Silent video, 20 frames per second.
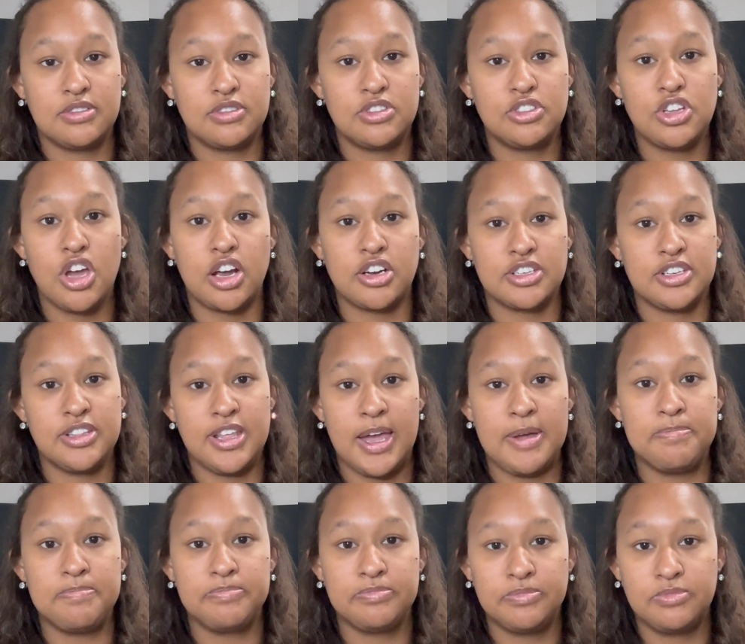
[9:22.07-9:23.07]
talk to
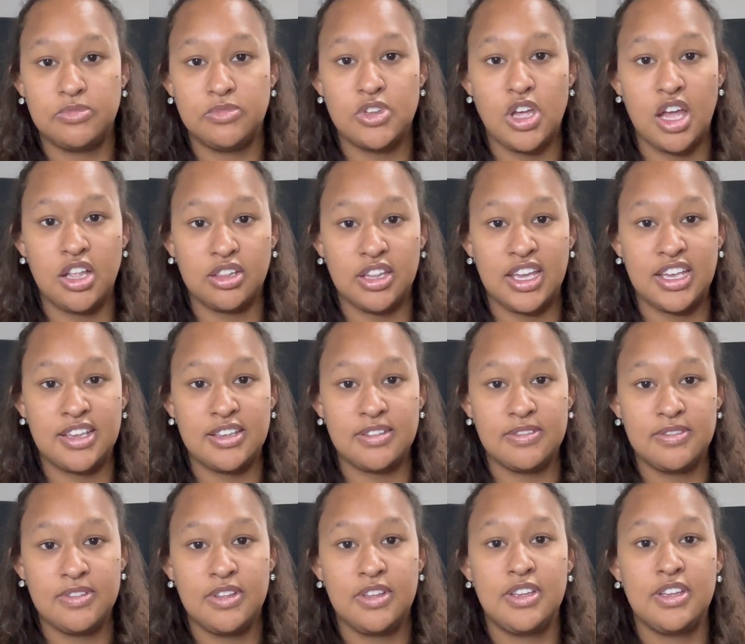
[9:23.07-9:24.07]
them, not like
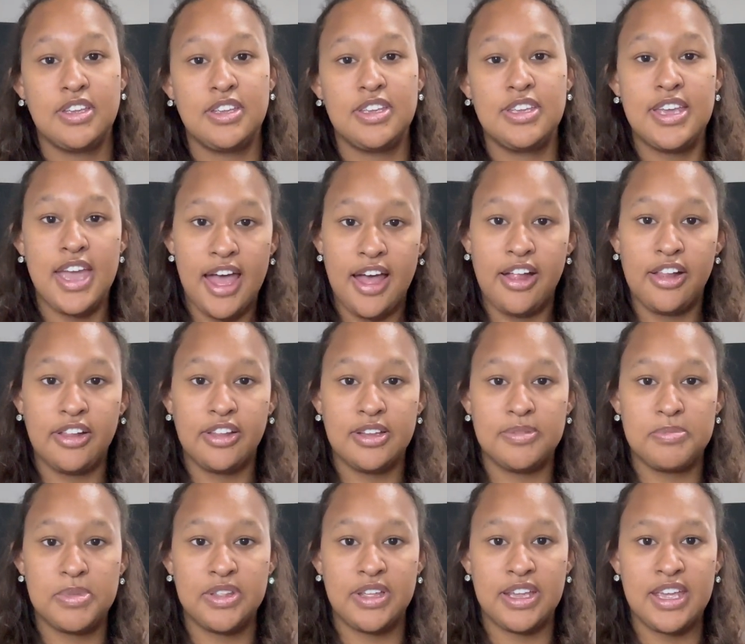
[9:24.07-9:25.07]
yell
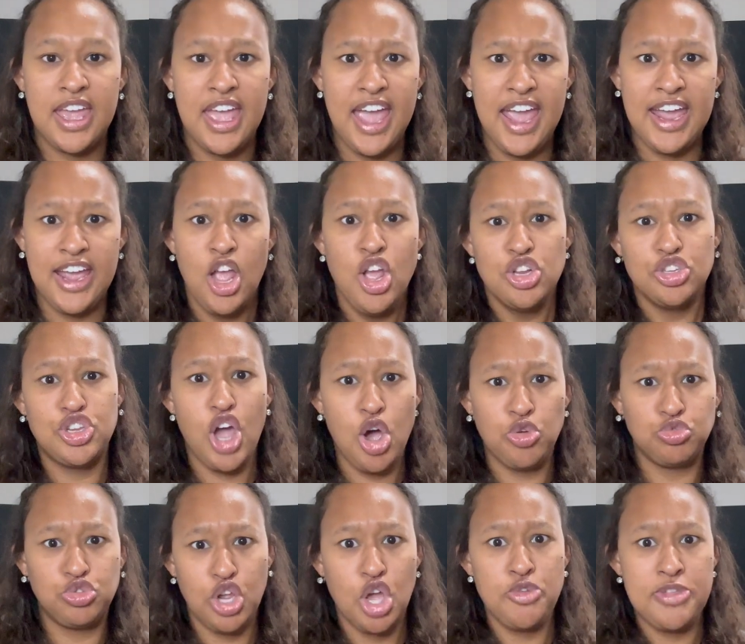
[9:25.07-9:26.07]
and be like, hey,
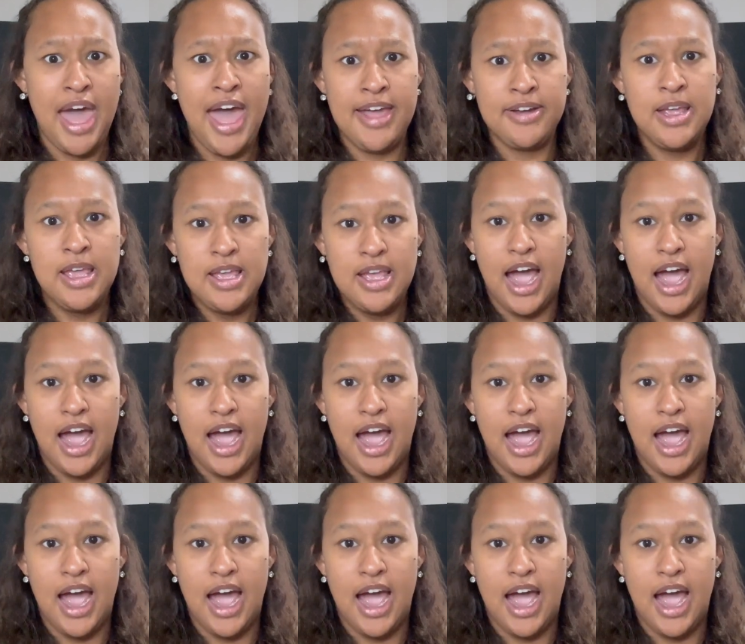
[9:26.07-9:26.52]
don't do that.